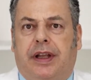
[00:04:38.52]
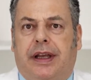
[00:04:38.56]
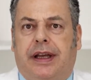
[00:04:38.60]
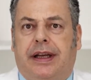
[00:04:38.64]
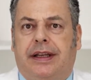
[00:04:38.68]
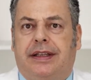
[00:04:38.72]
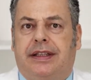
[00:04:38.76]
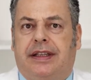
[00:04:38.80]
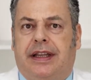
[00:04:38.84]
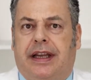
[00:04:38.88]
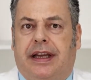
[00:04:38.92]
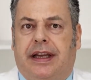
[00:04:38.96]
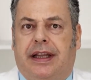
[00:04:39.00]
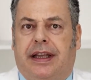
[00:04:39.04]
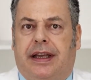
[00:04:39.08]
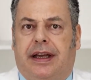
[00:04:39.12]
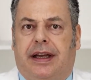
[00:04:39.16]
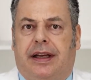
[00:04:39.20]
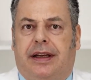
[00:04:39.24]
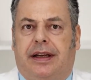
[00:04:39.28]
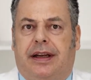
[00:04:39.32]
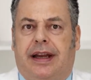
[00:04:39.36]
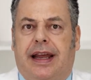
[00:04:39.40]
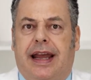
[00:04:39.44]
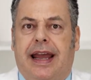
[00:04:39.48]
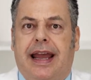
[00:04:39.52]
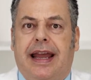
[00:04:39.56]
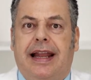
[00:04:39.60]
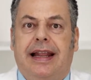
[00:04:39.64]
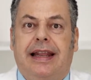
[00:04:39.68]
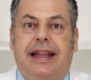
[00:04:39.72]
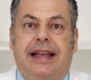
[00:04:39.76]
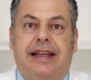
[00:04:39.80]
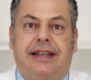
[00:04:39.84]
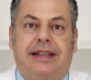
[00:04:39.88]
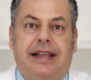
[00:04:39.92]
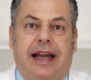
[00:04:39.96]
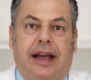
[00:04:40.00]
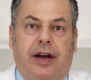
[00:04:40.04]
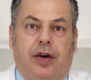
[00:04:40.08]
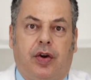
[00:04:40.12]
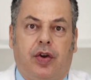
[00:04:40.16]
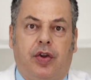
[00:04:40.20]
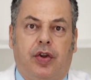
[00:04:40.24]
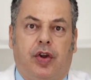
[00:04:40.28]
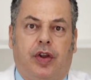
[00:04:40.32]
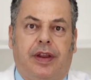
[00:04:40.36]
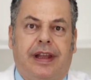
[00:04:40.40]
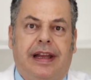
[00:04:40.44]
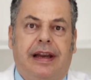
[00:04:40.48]
Auguste Ambroise Lebault
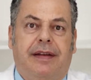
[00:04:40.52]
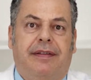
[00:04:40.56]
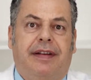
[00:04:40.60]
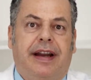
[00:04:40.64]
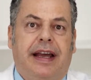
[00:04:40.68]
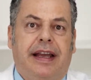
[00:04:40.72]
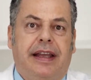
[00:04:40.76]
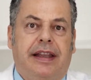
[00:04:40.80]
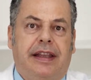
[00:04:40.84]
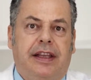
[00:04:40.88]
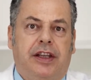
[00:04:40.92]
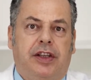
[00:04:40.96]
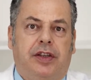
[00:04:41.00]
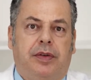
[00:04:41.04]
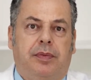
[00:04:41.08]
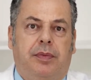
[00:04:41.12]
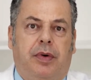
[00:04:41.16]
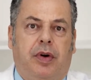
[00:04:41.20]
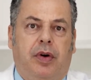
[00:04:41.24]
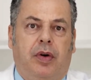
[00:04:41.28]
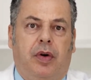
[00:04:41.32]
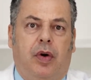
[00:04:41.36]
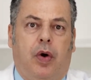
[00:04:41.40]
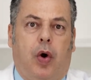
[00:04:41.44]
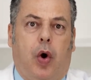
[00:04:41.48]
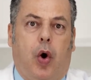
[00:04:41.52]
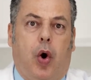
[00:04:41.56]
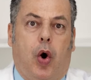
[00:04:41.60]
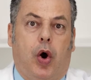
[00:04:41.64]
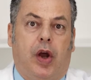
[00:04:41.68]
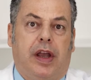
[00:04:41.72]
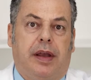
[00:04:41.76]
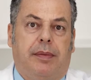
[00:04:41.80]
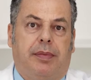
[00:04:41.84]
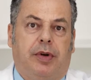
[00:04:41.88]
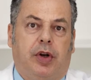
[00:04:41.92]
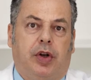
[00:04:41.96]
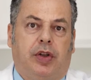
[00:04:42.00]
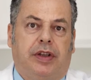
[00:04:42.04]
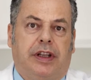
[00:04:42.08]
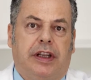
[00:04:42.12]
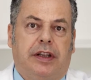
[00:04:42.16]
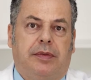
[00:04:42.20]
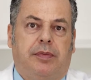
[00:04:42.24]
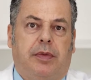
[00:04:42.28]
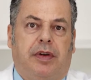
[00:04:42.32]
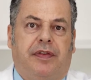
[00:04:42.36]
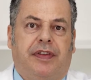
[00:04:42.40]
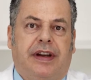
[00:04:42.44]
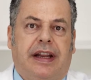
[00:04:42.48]
was a simple country doctor who
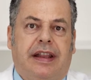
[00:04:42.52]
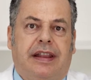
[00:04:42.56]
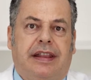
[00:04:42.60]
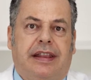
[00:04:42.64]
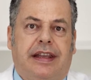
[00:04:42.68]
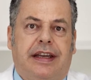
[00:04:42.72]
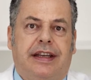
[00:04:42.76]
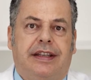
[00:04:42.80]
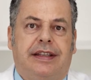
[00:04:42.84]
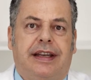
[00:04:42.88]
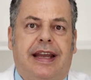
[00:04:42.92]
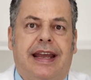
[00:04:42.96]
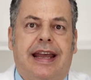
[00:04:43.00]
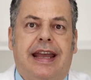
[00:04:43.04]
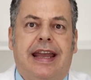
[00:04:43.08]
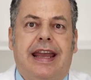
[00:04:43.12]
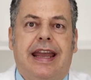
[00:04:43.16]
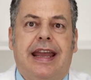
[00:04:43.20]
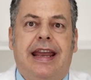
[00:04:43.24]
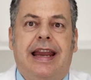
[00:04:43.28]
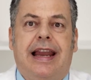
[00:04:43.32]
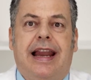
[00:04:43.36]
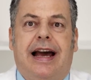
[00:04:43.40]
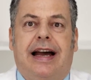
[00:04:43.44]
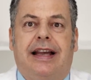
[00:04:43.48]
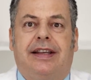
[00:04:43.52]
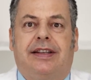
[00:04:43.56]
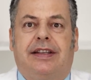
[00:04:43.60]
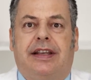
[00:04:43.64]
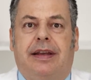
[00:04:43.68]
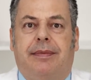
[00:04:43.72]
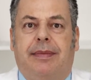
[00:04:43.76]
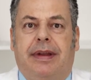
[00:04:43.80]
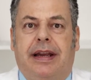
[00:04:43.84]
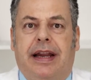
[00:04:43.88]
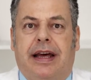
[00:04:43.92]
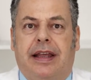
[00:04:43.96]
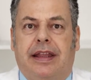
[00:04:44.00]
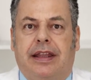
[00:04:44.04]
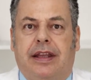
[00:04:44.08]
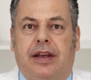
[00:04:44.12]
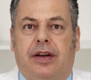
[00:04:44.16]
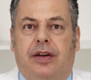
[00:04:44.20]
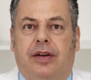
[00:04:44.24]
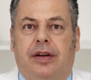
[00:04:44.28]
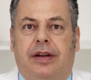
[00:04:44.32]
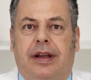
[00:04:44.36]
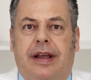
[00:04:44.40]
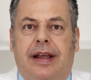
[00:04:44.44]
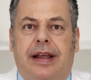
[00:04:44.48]
practiced in the village of Pont
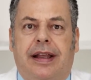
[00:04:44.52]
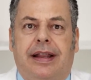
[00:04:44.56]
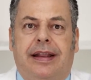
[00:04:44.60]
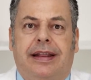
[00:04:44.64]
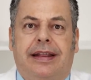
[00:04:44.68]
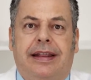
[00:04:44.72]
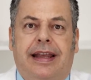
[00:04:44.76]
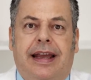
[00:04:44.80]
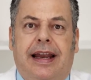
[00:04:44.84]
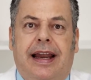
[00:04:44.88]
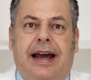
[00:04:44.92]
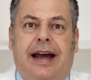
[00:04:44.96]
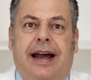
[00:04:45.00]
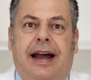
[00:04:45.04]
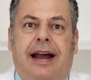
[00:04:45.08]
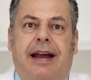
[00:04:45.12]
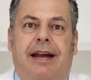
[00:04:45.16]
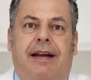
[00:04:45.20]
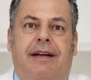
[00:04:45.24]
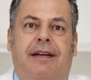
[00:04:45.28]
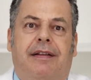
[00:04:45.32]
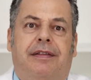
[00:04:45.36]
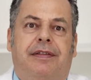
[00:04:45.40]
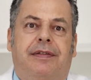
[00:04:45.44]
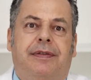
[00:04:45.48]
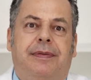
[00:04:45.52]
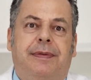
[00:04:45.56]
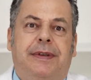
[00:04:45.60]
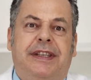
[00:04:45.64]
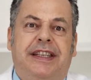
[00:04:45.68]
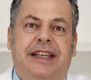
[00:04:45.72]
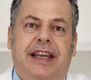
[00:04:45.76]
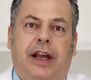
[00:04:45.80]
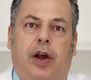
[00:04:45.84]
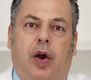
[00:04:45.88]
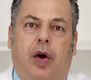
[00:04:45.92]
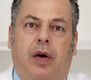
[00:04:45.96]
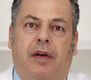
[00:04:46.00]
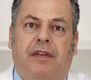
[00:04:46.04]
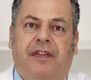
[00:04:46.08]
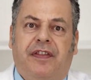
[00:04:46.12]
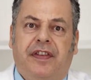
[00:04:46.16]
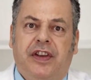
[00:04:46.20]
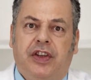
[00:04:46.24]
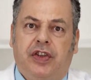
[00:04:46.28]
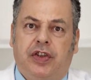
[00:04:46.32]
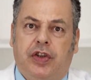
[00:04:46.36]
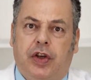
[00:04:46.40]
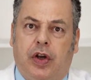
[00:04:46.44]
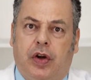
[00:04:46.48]
Saint-Vincent, near the city of
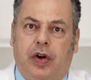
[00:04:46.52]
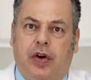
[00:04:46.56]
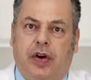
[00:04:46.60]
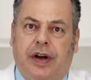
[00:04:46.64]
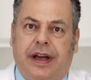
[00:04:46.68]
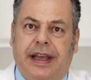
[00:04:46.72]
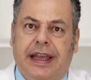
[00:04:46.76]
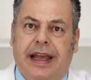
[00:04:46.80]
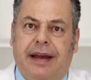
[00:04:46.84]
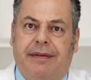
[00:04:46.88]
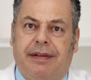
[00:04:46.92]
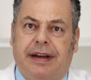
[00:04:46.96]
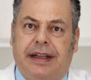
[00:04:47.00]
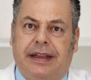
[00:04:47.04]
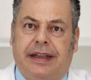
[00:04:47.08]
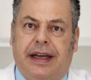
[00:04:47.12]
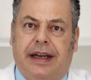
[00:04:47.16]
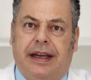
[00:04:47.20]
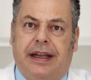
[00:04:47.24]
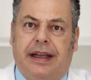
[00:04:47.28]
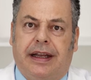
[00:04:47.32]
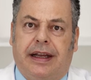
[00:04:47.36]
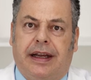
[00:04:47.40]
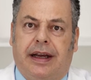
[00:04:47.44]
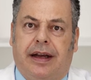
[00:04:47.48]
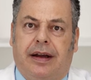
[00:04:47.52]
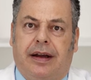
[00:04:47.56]
Nancy, France.